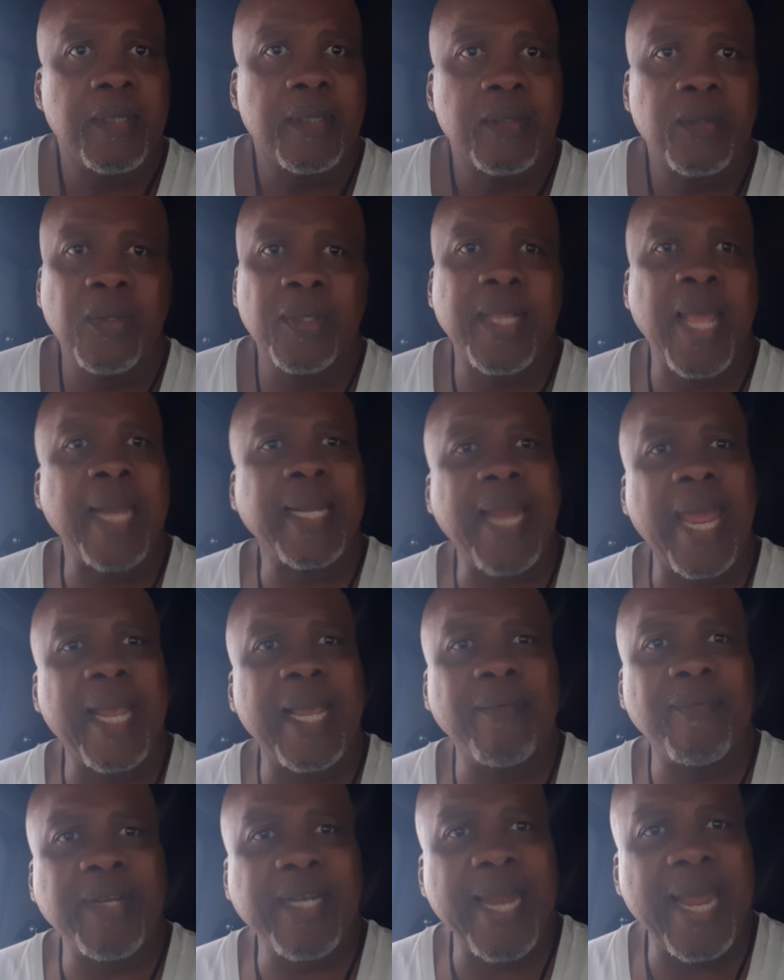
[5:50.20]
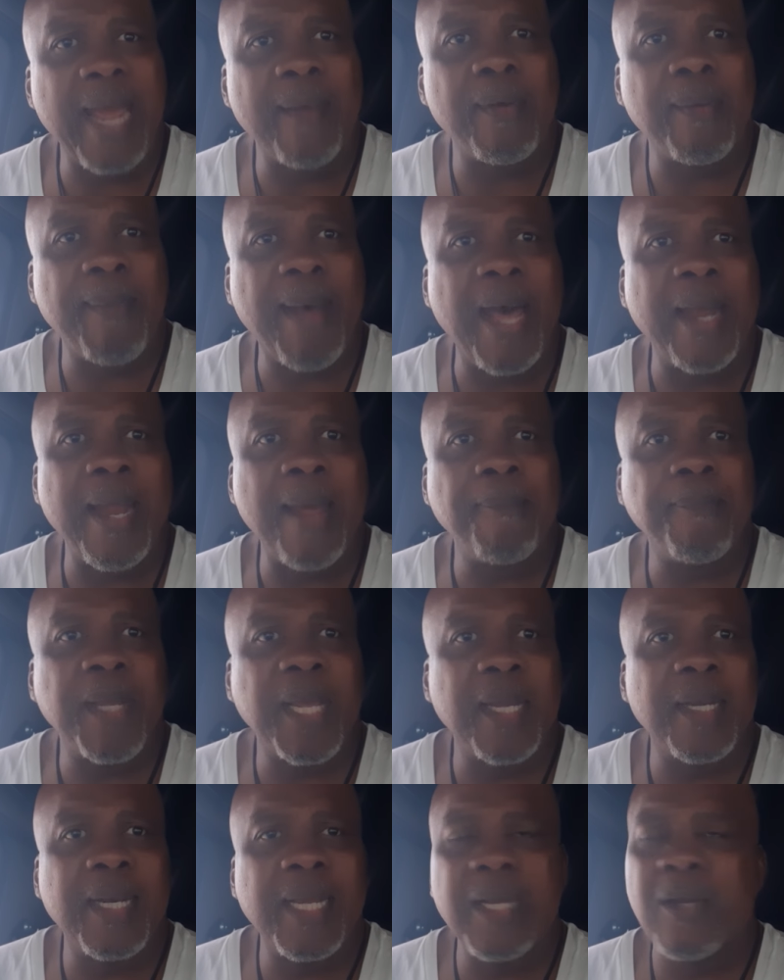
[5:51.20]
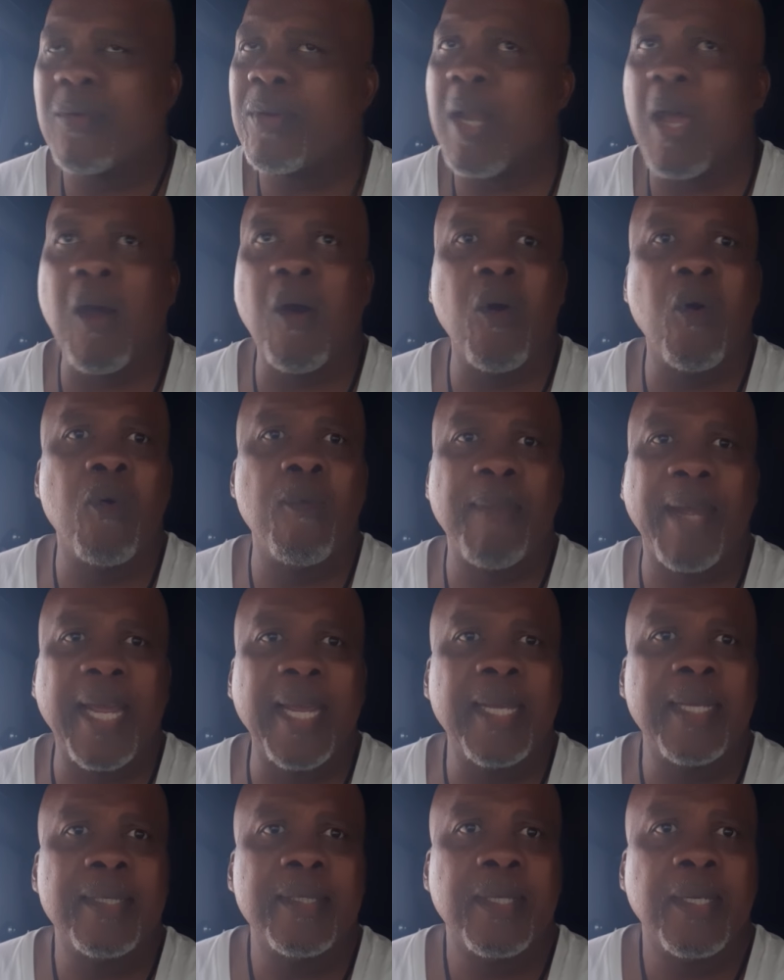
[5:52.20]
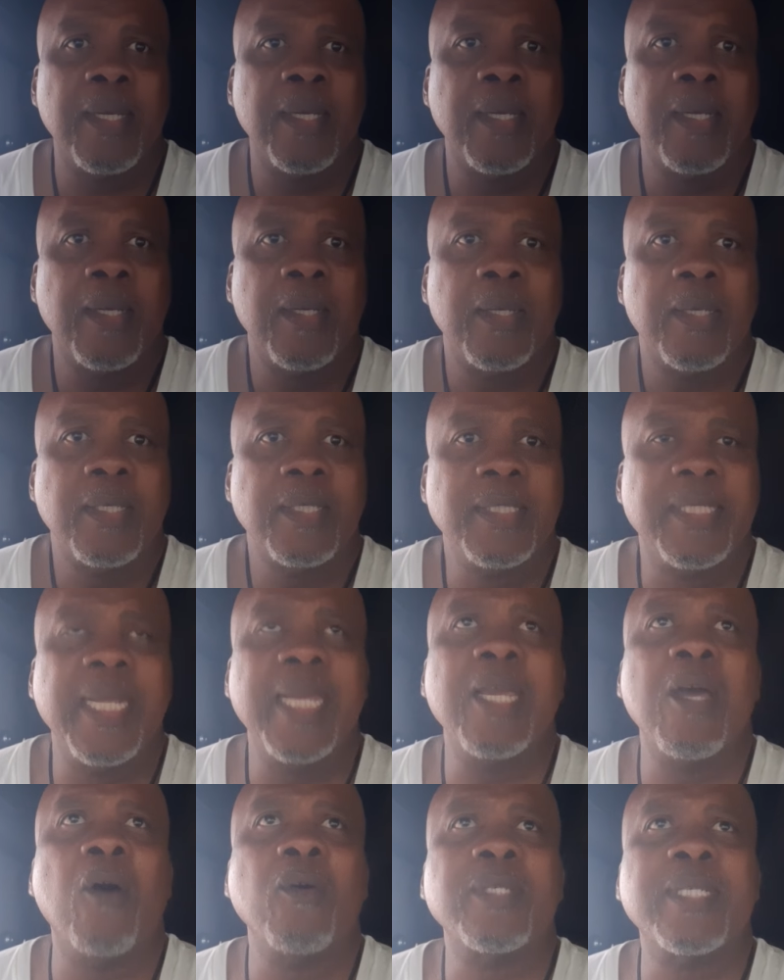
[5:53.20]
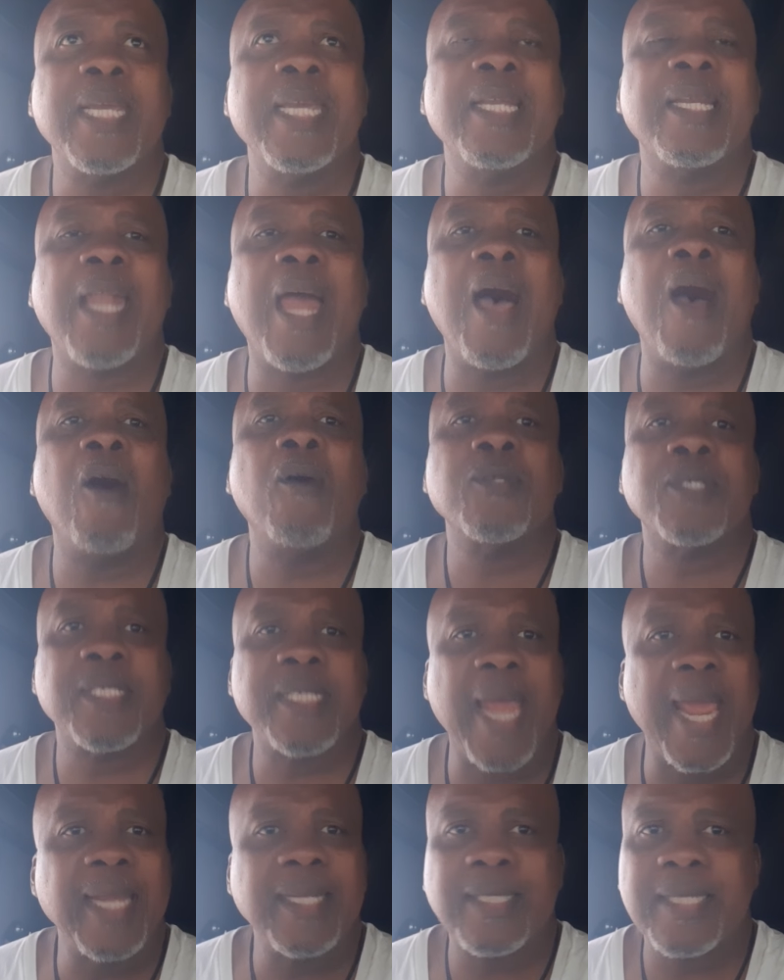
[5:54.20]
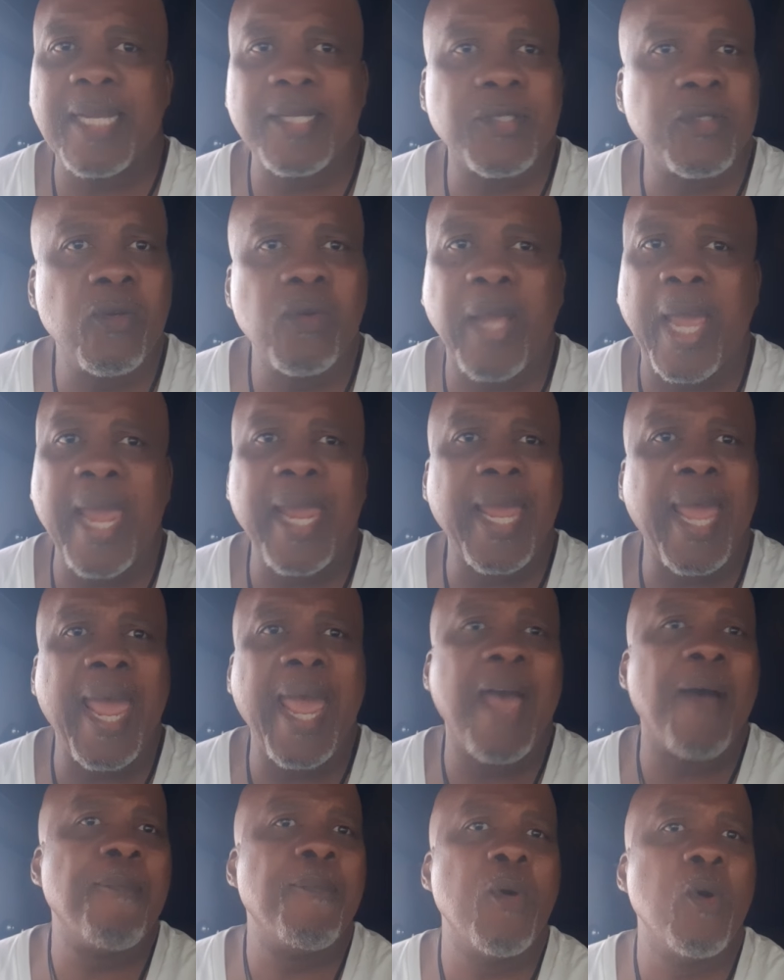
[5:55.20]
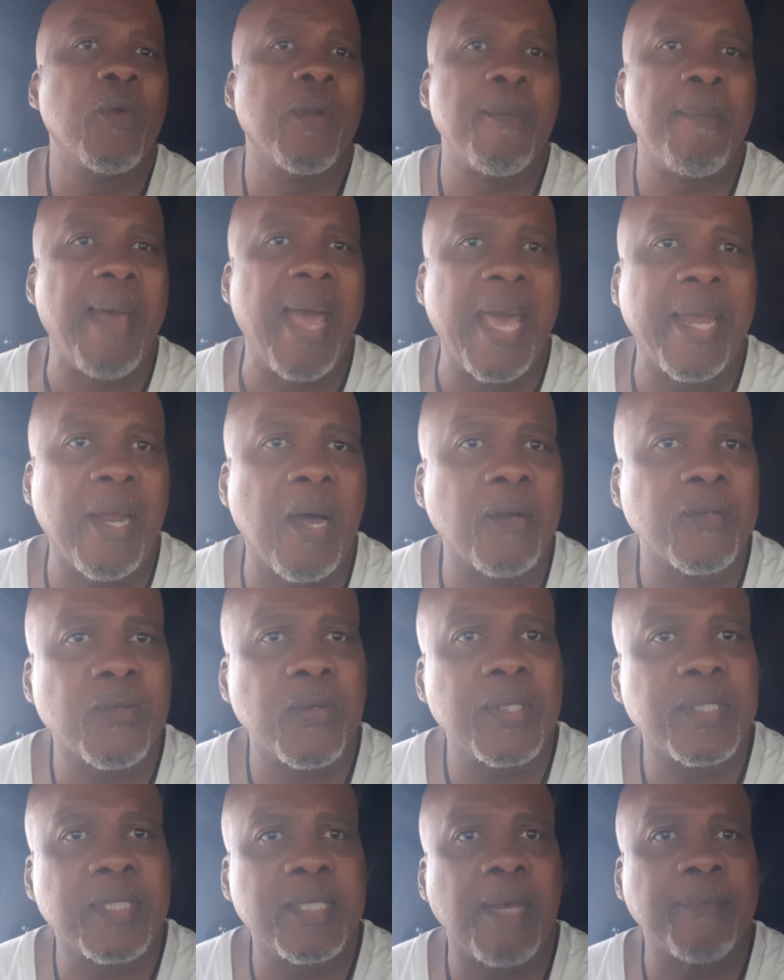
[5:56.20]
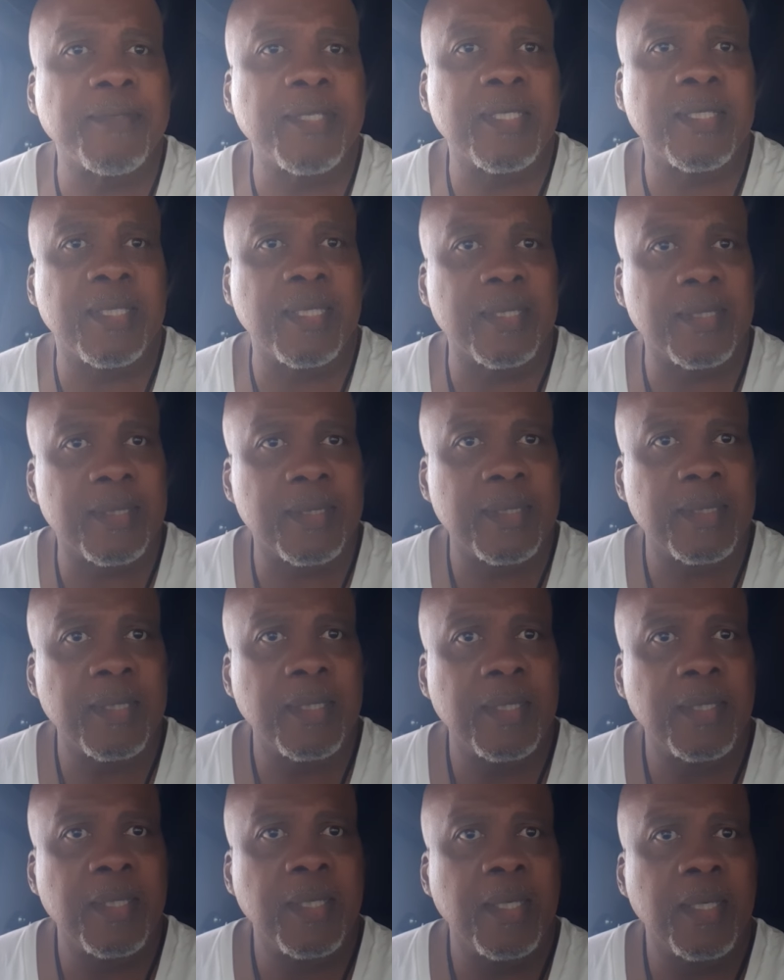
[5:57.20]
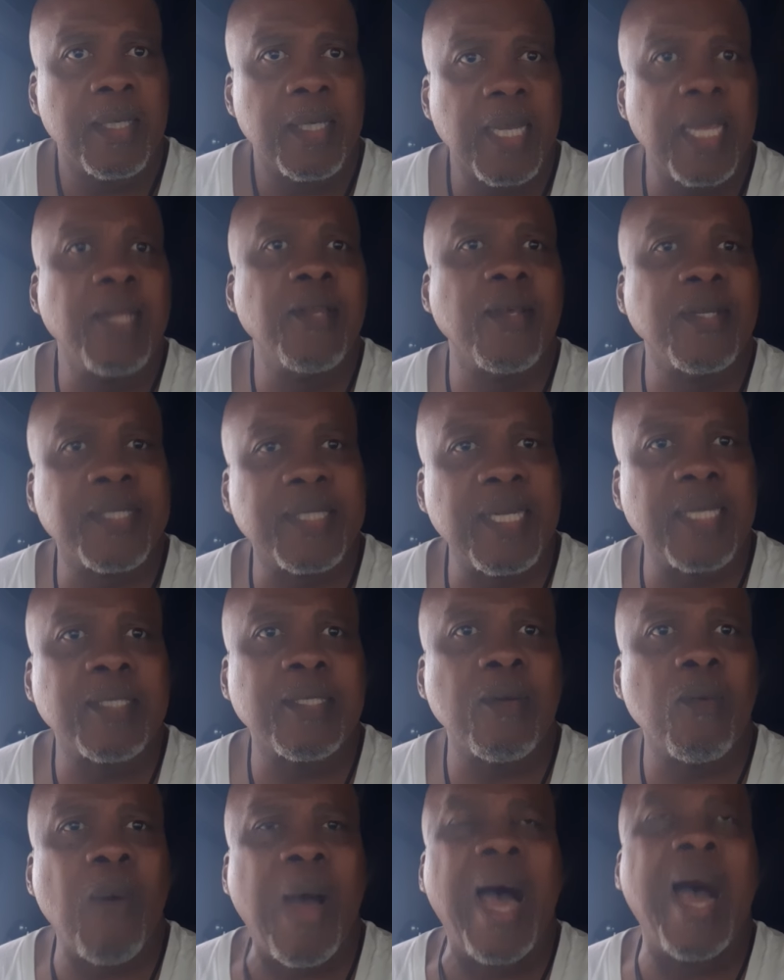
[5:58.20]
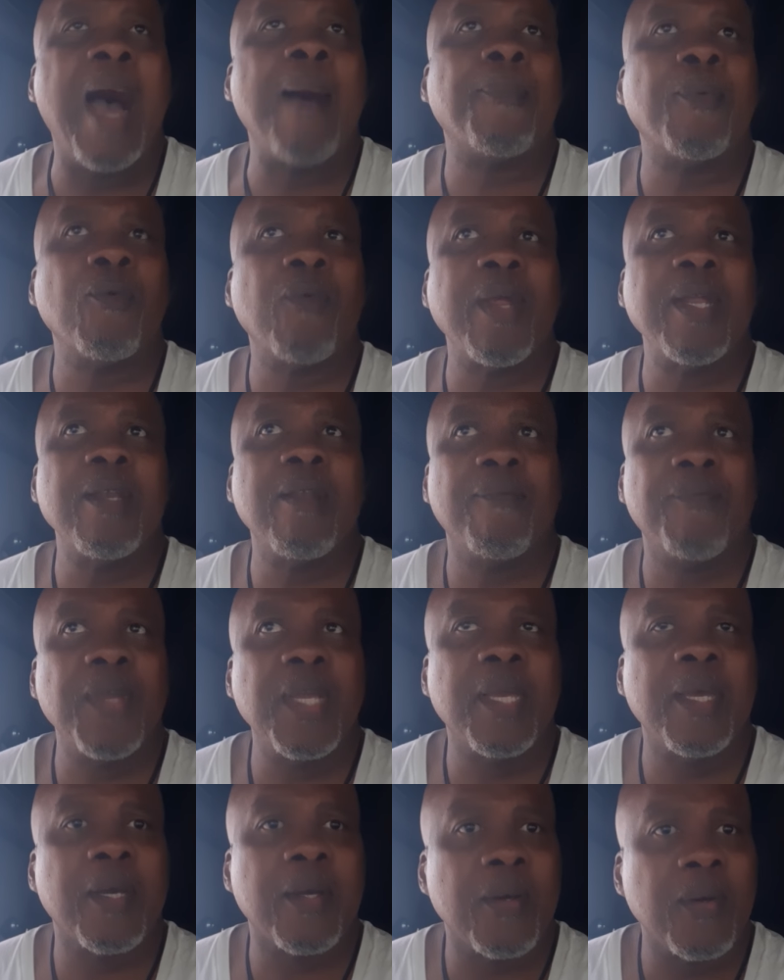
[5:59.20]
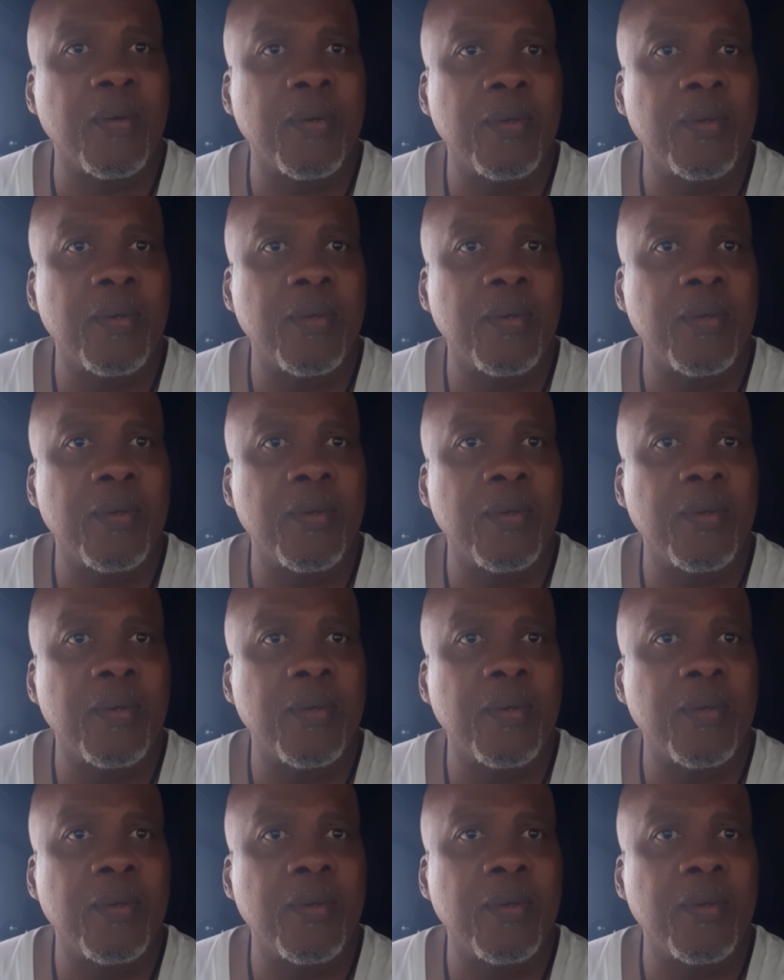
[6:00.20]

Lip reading: You think they give a damn about I'm being legal? No, man. DOT law states that you can't have mood or mind altering substances in your system while operating a vehicle.